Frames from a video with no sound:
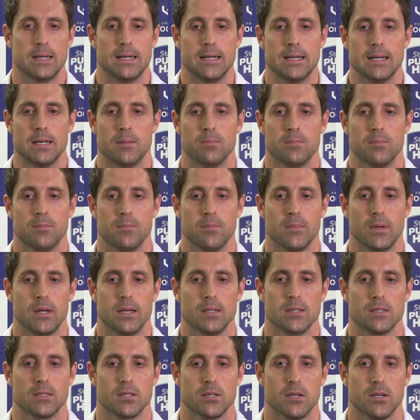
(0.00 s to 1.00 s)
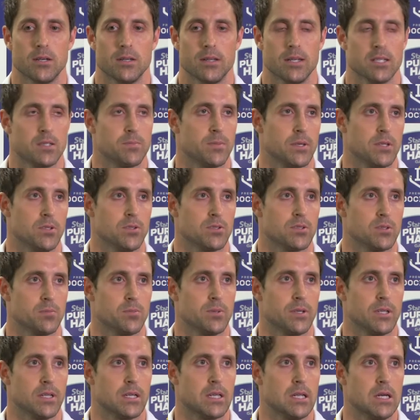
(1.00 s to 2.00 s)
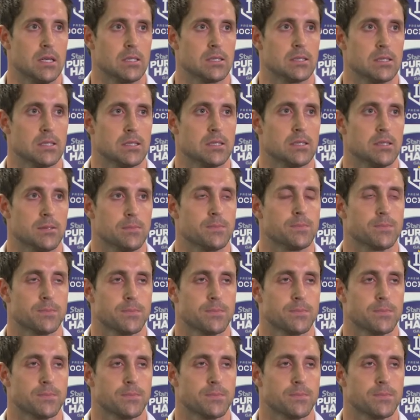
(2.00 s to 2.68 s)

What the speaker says: And so, yeah, that's been looked at pretty closely. Yeah.